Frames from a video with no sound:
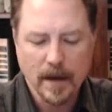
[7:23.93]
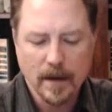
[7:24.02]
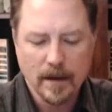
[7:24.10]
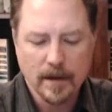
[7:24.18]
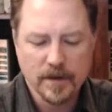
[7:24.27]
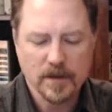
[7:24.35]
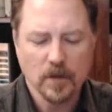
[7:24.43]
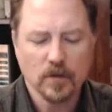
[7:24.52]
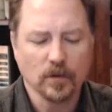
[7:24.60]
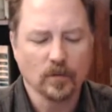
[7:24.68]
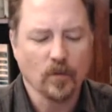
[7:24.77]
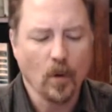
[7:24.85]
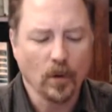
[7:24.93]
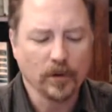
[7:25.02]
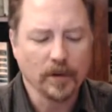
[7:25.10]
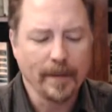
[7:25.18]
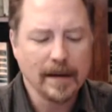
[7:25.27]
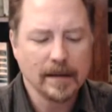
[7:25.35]
The social role
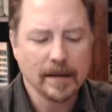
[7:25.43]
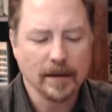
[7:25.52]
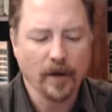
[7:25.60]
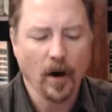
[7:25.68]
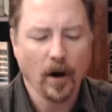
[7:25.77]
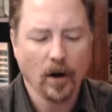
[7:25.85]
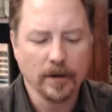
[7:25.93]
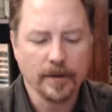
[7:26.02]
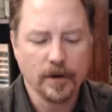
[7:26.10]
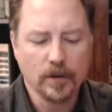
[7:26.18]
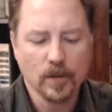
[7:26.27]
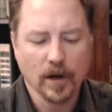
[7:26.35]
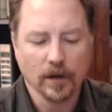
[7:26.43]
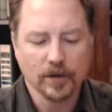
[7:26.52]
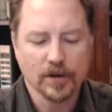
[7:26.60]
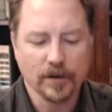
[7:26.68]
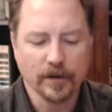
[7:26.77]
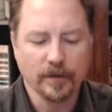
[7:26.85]
demanded of all in the new
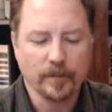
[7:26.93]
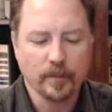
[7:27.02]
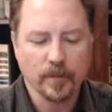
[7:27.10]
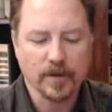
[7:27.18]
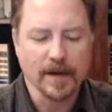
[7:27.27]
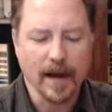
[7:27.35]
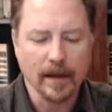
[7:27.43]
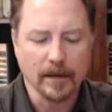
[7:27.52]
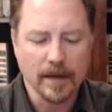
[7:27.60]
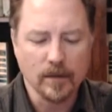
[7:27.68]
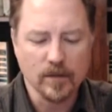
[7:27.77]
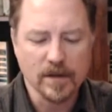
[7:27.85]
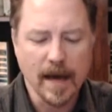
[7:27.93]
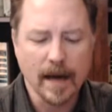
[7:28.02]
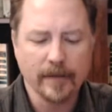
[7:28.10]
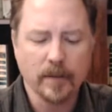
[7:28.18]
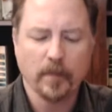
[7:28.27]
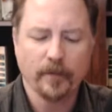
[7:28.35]
culture of personality was that
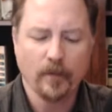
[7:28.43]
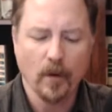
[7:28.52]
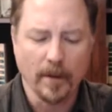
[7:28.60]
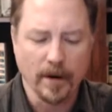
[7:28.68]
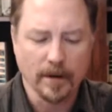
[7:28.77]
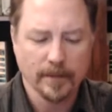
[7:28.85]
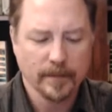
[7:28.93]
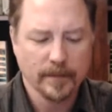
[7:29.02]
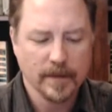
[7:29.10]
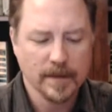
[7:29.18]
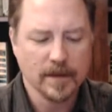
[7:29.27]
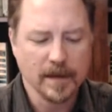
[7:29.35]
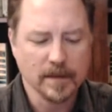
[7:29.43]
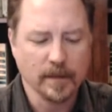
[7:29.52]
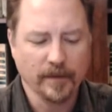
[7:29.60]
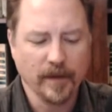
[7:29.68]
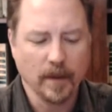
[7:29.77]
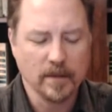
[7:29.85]
of a performer,
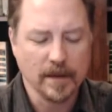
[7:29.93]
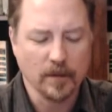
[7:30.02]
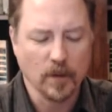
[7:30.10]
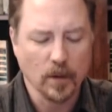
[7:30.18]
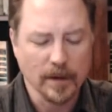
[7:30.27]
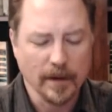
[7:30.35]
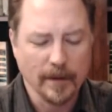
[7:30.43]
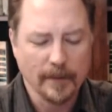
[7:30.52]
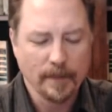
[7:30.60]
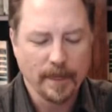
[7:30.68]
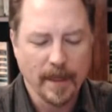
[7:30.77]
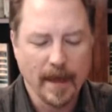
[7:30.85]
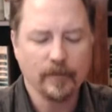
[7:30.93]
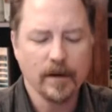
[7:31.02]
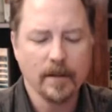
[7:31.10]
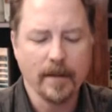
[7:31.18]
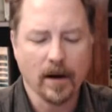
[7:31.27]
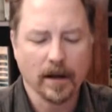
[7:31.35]
Susman famously wrote. Every
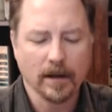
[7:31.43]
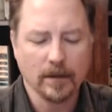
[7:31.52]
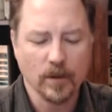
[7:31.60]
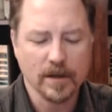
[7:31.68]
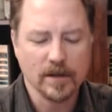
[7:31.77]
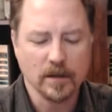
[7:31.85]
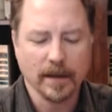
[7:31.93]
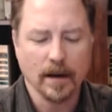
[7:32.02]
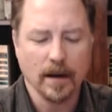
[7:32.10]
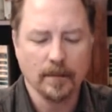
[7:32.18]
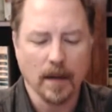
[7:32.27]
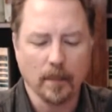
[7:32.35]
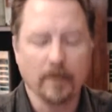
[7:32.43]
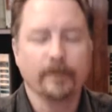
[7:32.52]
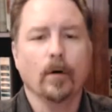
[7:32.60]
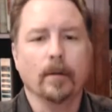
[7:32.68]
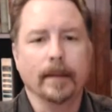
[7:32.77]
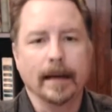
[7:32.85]
American was to become a
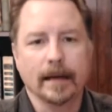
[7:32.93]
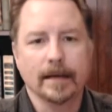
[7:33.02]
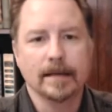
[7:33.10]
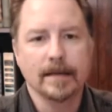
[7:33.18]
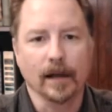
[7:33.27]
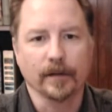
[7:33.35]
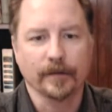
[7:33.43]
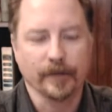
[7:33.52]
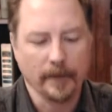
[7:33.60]
performing self.